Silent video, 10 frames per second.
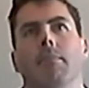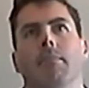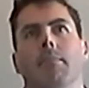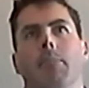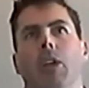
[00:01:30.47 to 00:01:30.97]

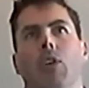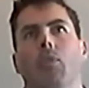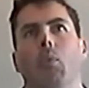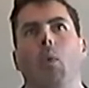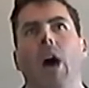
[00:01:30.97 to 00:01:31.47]

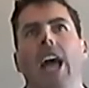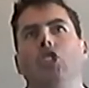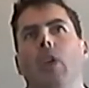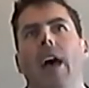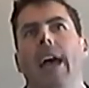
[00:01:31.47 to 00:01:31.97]
Because why
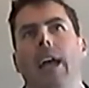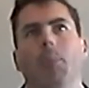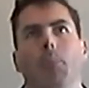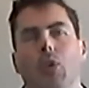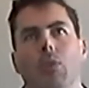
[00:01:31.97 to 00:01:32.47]
should I
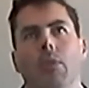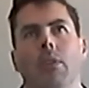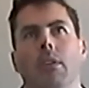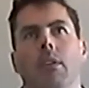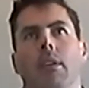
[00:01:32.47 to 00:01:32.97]
help you
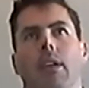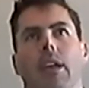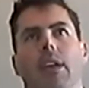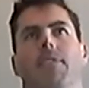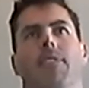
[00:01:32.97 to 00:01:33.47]

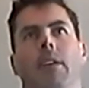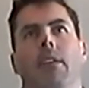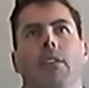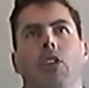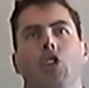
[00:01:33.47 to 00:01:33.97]
if
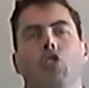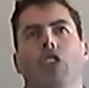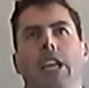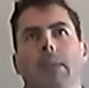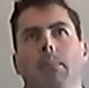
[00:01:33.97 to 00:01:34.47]
you
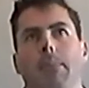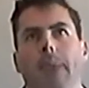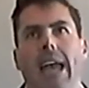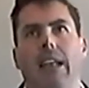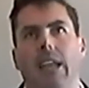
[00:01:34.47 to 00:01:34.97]
treat me
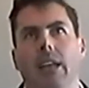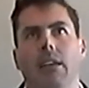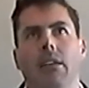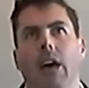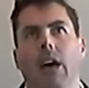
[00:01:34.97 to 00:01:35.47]
badly,
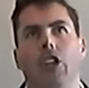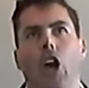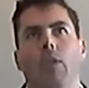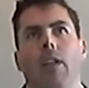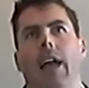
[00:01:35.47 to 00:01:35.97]
I
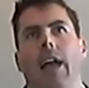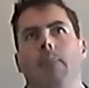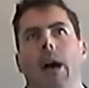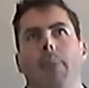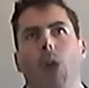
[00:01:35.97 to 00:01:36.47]
don't like
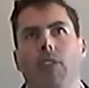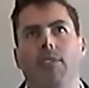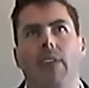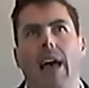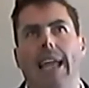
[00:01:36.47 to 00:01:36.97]
my
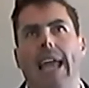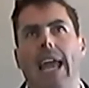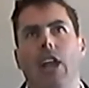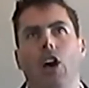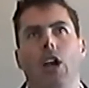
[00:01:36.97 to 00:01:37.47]
boss, I
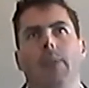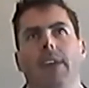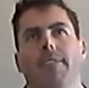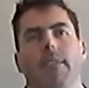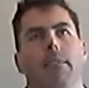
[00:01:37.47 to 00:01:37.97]
get home, I...
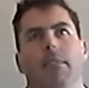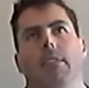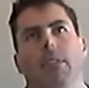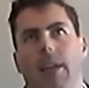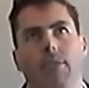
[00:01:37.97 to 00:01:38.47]

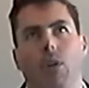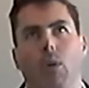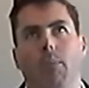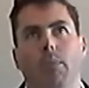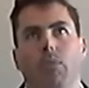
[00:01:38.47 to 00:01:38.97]
You know, I've got
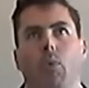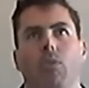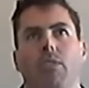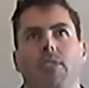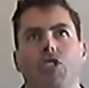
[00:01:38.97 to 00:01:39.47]
all
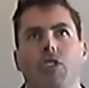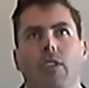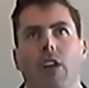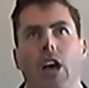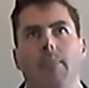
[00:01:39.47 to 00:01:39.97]
sorts of issues
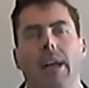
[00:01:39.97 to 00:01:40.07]
at home.